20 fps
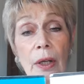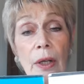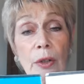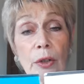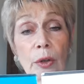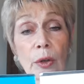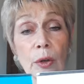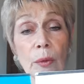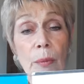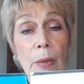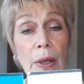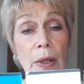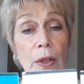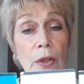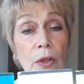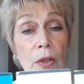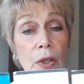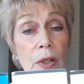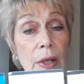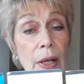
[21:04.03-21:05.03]
and you can
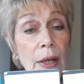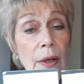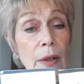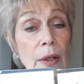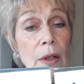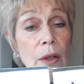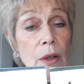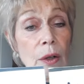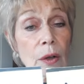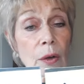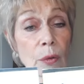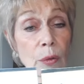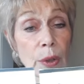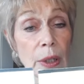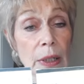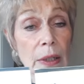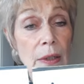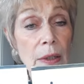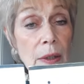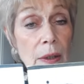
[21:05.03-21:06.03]
manage to then
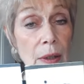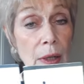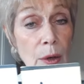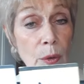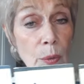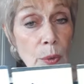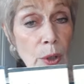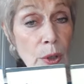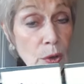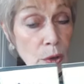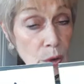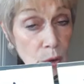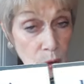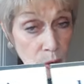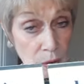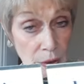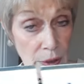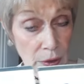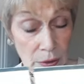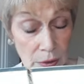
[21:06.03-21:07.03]
read that word or
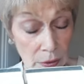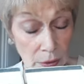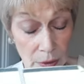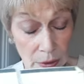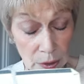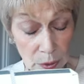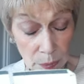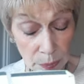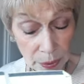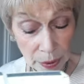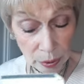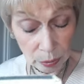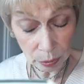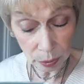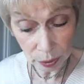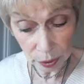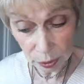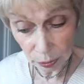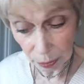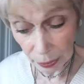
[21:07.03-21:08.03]
these bigger
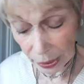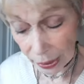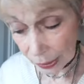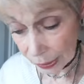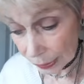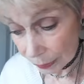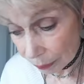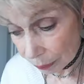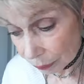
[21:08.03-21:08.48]
words back.